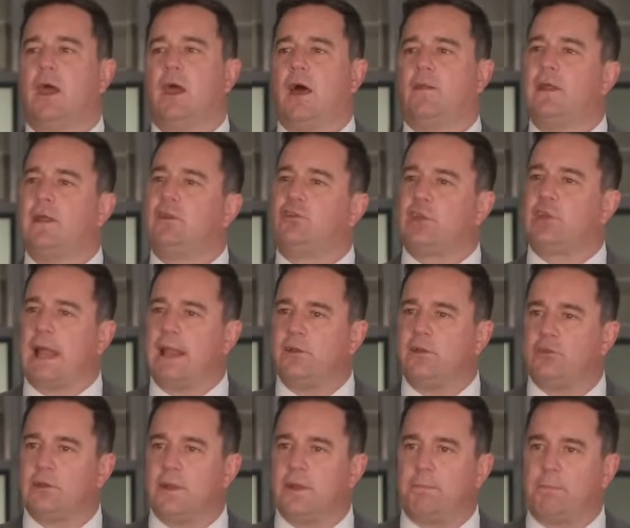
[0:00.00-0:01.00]
and then
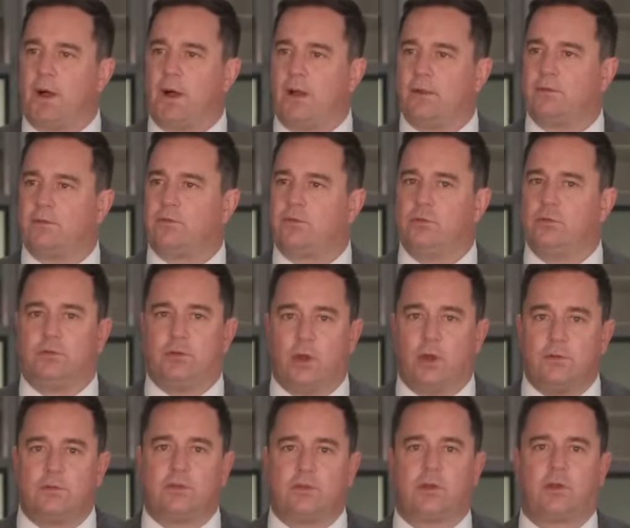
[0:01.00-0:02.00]
challenging the parts you
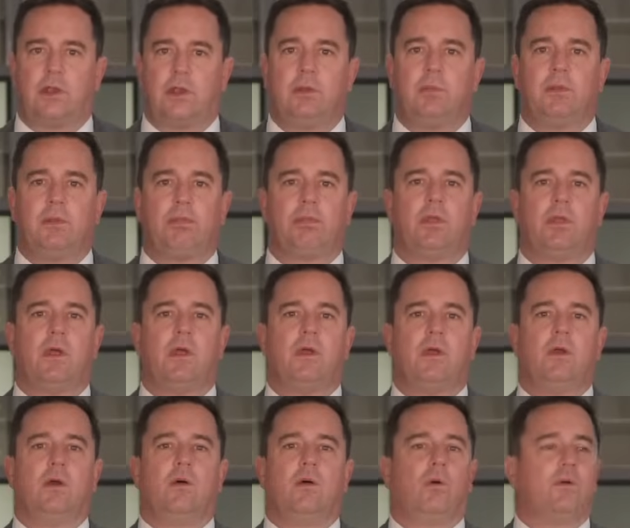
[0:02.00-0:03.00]
don't agree
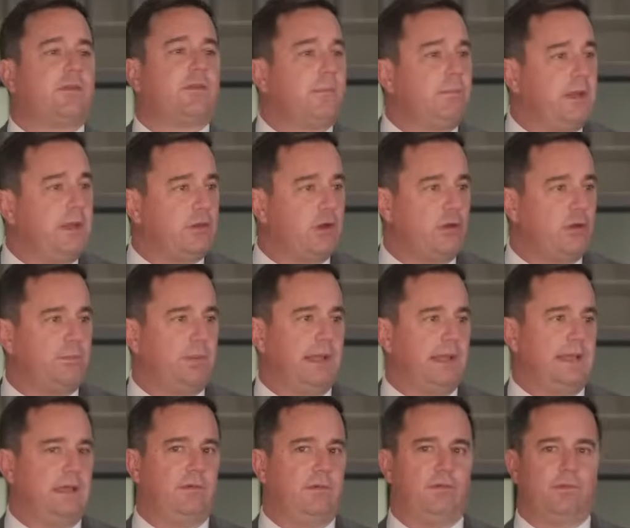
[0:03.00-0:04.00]
with or simply don't
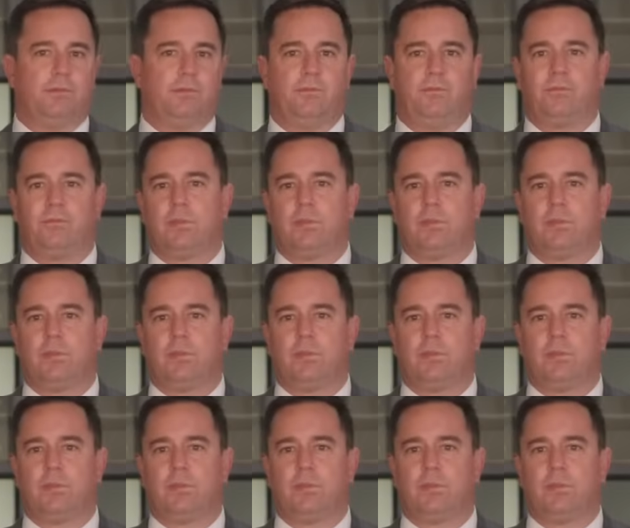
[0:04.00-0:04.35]
believe.